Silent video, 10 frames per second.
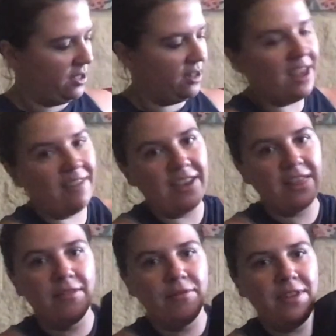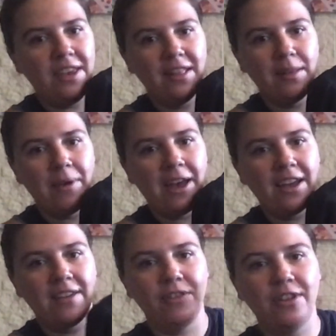They have like the V in the back,
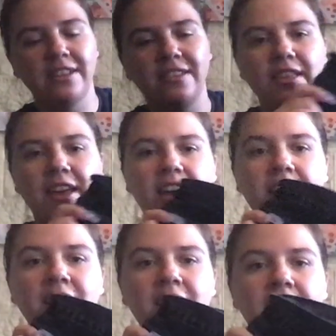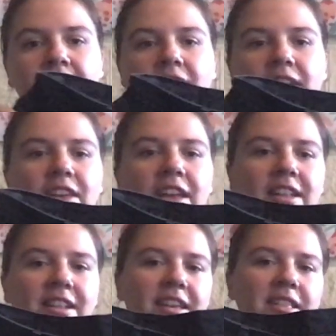if you can see that. And
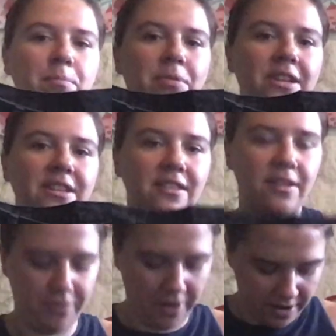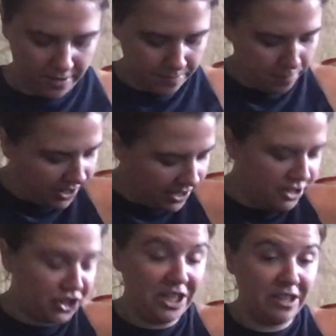then like the pleats in the front. Pleated
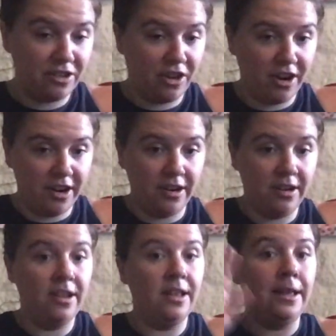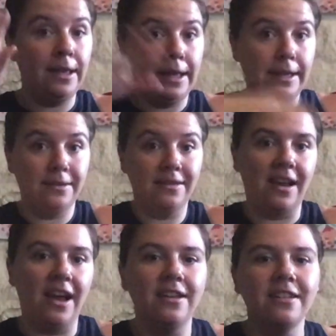jeans are in
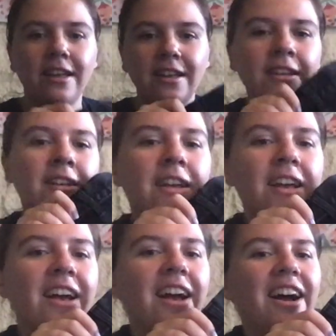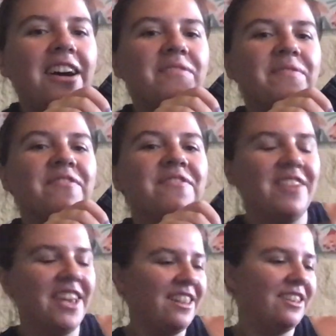style. but
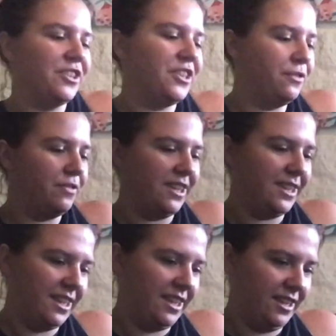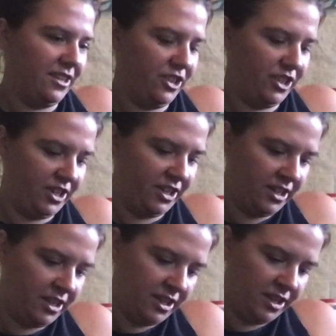yeah, these are cute vintage.
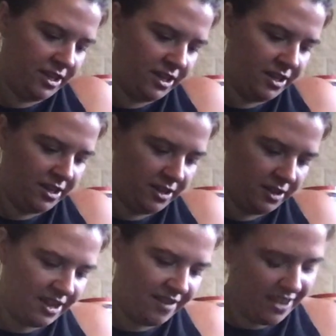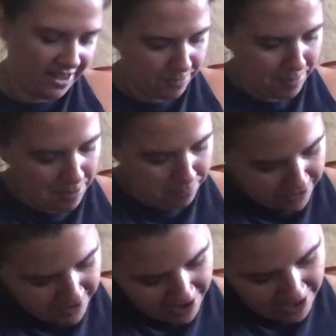They have like the paper
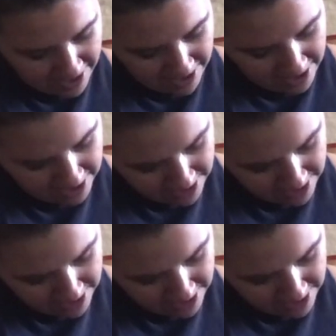tag.